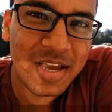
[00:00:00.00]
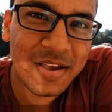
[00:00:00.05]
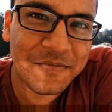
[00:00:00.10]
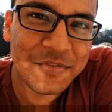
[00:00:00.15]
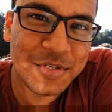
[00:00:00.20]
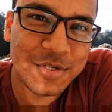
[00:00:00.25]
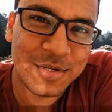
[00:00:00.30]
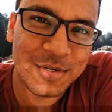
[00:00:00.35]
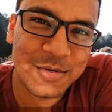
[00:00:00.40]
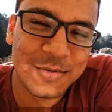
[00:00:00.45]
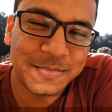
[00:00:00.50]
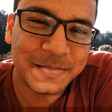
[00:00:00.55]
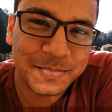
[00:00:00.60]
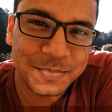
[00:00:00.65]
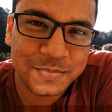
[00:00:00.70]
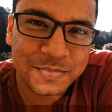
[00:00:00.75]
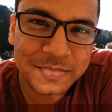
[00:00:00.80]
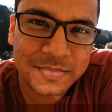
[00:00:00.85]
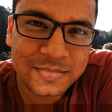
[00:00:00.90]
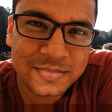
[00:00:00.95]
you have to
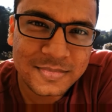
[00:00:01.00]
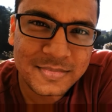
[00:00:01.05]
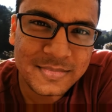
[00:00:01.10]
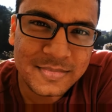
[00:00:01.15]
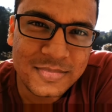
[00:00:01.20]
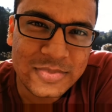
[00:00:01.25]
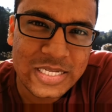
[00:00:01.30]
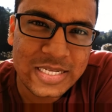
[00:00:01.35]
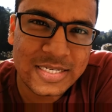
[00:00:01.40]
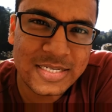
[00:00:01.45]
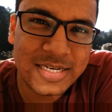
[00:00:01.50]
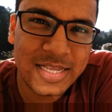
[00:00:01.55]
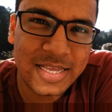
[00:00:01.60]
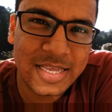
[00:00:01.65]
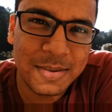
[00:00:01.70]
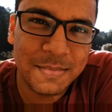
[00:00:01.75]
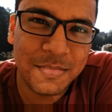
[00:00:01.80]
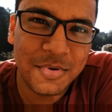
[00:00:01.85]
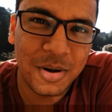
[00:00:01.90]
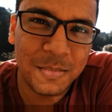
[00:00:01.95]

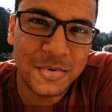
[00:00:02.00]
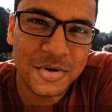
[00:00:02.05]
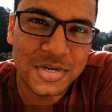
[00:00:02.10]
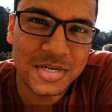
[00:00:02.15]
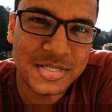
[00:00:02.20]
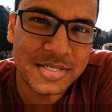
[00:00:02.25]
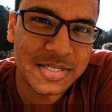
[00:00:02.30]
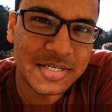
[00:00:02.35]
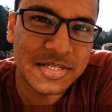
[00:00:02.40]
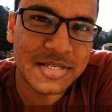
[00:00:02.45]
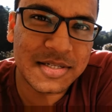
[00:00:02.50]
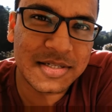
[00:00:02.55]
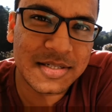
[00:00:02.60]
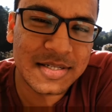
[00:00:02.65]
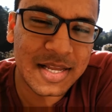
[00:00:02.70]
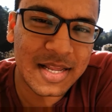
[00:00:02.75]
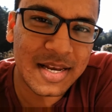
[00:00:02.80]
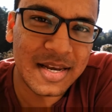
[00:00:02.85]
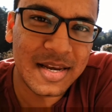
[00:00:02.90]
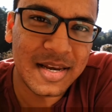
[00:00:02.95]
take impromptu
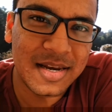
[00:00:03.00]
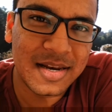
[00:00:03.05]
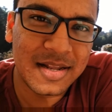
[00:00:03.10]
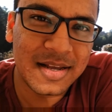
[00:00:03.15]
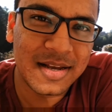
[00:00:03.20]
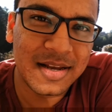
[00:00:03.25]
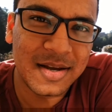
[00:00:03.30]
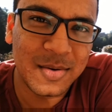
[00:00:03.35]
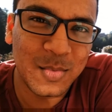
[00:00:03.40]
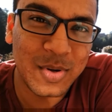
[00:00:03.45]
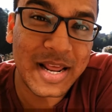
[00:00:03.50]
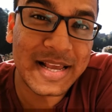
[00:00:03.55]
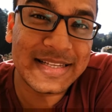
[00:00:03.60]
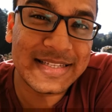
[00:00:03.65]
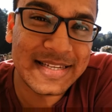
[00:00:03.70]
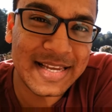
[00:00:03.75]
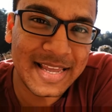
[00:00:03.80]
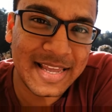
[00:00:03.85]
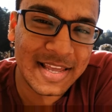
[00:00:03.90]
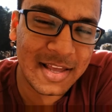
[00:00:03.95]
decisions. And what I
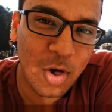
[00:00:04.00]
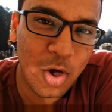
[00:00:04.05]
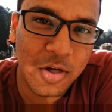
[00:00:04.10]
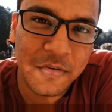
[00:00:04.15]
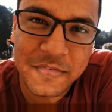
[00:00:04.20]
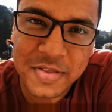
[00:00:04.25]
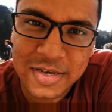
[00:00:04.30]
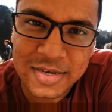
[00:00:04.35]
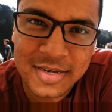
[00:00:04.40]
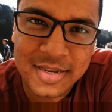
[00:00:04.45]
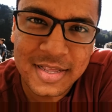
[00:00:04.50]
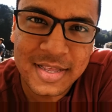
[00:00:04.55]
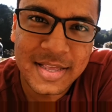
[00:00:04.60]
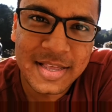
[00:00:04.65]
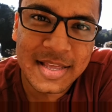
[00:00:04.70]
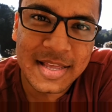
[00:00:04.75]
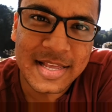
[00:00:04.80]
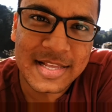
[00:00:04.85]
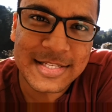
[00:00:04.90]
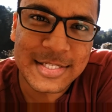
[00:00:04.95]
say often
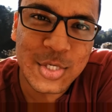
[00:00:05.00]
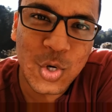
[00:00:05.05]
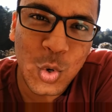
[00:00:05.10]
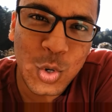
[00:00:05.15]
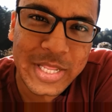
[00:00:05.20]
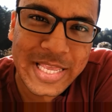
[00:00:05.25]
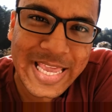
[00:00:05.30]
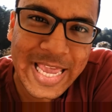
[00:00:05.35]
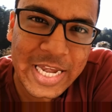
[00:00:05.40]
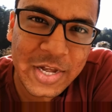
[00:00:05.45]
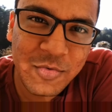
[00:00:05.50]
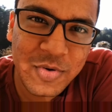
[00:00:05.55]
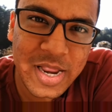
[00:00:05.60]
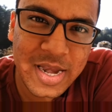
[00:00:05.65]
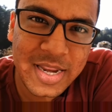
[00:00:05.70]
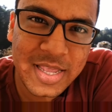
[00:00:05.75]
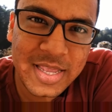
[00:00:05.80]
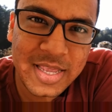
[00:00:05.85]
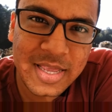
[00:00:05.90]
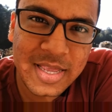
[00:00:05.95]
is, don't get
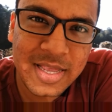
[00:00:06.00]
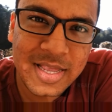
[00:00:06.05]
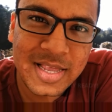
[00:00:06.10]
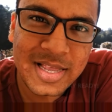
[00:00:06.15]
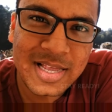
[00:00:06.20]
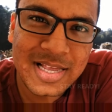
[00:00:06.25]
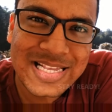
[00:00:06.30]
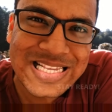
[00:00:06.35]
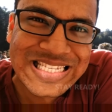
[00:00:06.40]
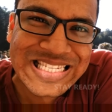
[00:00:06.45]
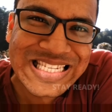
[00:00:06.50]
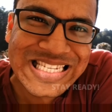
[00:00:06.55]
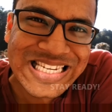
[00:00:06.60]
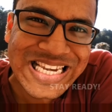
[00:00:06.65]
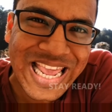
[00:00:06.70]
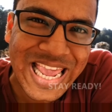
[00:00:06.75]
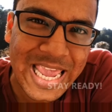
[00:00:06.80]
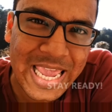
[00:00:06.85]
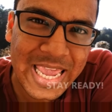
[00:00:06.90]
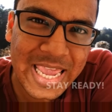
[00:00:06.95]
ready,
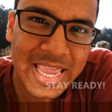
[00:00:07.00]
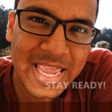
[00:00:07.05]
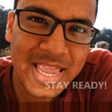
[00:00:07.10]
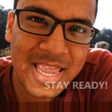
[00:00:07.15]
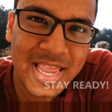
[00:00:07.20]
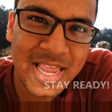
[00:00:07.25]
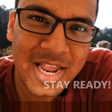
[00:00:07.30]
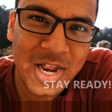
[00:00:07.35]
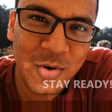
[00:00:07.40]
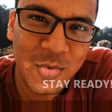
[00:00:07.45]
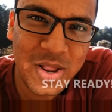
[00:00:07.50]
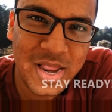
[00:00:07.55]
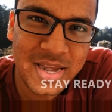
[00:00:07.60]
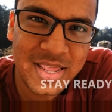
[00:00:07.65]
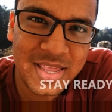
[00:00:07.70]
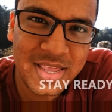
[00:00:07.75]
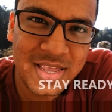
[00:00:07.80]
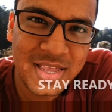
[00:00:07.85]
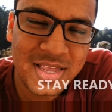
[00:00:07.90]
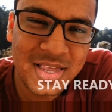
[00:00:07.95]
stay
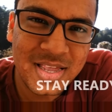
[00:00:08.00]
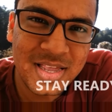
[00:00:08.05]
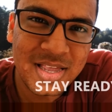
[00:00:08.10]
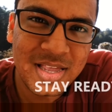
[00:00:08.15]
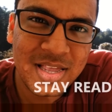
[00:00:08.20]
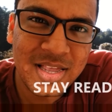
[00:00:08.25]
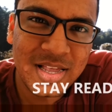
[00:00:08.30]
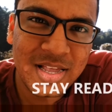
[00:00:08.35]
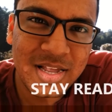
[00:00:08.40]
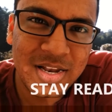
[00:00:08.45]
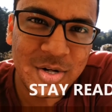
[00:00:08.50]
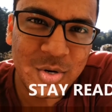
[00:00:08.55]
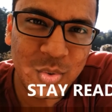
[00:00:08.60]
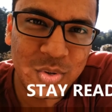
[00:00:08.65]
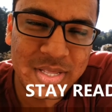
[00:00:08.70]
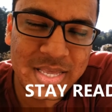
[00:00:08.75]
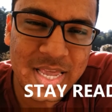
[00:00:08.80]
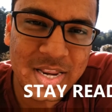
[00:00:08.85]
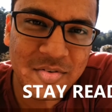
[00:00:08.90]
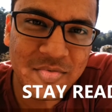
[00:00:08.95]
ready.
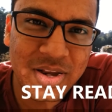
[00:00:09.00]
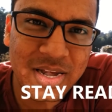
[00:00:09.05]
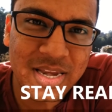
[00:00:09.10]
Don't get